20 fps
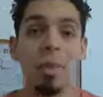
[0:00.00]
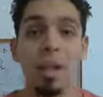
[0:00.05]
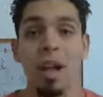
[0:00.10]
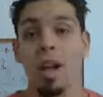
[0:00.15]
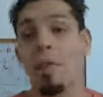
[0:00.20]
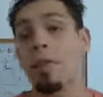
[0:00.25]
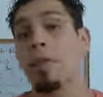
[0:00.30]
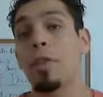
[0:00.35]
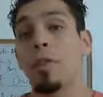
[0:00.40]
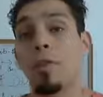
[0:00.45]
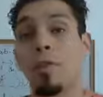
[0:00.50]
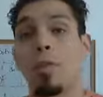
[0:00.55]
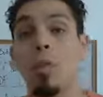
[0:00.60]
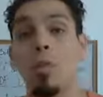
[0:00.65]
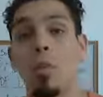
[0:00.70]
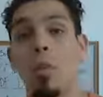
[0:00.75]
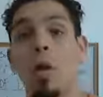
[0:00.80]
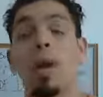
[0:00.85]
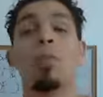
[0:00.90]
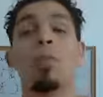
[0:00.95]
We got
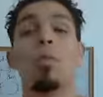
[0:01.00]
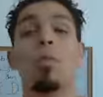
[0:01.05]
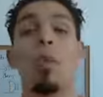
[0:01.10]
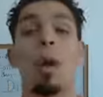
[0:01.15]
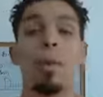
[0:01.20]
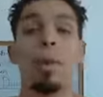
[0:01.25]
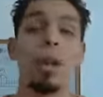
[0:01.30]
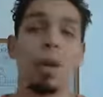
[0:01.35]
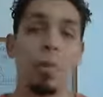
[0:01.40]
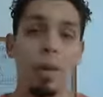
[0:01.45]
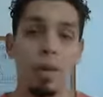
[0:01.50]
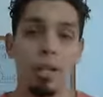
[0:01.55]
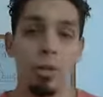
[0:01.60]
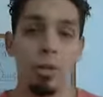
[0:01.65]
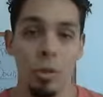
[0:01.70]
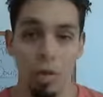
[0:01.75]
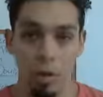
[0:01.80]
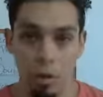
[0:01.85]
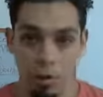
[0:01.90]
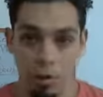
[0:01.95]
31 webinar
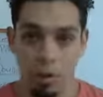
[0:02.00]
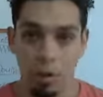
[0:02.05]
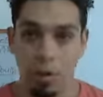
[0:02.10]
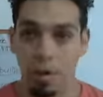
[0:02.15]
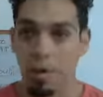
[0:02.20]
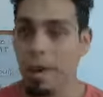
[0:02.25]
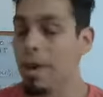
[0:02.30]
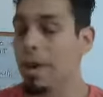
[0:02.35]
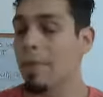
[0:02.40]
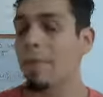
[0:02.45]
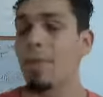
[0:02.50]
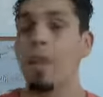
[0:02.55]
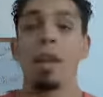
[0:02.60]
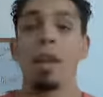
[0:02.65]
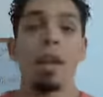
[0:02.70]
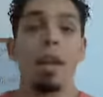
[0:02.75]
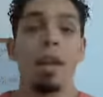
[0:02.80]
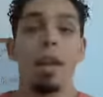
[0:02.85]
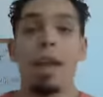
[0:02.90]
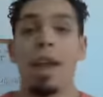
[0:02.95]
registrations for our client,
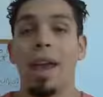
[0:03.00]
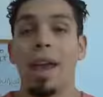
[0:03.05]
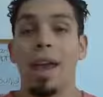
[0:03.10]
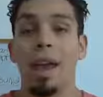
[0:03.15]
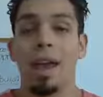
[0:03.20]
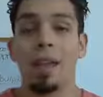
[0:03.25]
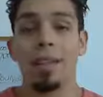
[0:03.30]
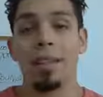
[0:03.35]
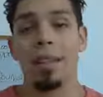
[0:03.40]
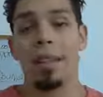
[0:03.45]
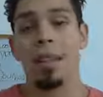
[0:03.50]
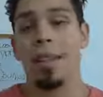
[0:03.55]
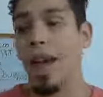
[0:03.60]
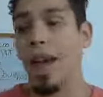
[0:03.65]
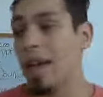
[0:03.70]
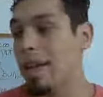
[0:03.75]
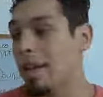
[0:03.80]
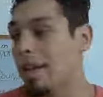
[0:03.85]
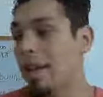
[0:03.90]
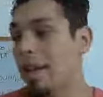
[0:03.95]
and
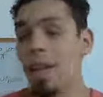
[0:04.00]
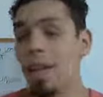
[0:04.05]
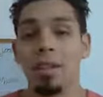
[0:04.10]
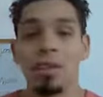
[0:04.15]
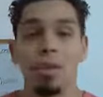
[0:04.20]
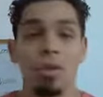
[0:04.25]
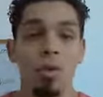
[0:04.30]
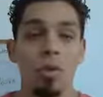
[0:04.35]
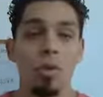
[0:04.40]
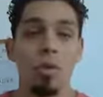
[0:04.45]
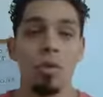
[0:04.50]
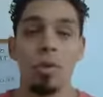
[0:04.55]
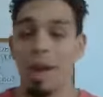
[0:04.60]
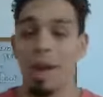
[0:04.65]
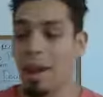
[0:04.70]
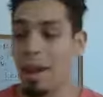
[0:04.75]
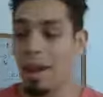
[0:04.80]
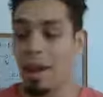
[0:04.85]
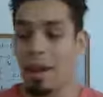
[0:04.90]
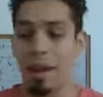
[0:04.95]
that led
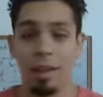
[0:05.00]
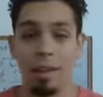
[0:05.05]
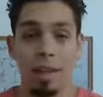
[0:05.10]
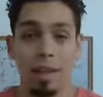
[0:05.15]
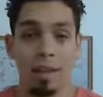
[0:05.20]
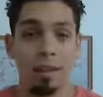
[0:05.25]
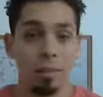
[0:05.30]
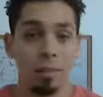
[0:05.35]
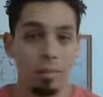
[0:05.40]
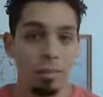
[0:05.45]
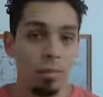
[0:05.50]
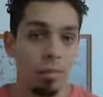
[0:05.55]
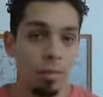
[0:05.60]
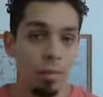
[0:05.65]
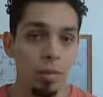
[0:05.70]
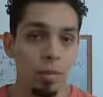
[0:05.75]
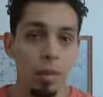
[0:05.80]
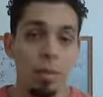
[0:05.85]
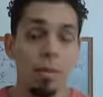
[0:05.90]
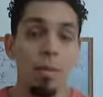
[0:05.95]
to like
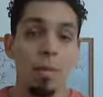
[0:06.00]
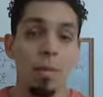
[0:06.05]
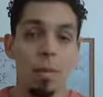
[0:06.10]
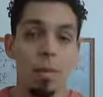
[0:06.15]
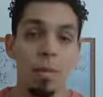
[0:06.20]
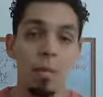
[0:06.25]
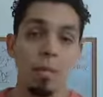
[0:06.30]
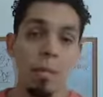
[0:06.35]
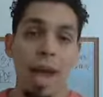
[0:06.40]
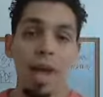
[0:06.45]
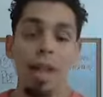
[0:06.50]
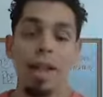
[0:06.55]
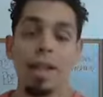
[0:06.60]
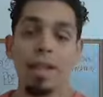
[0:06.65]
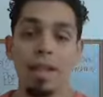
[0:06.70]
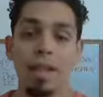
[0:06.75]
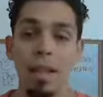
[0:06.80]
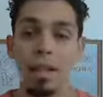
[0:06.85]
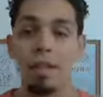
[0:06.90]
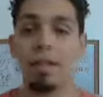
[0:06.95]
some
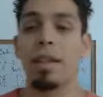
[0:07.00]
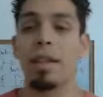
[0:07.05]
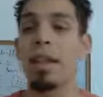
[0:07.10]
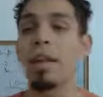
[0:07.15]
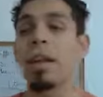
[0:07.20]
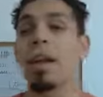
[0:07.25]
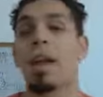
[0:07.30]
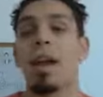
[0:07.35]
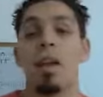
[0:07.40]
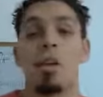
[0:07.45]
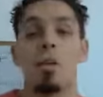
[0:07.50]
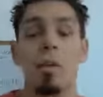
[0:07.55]
back-end sales there.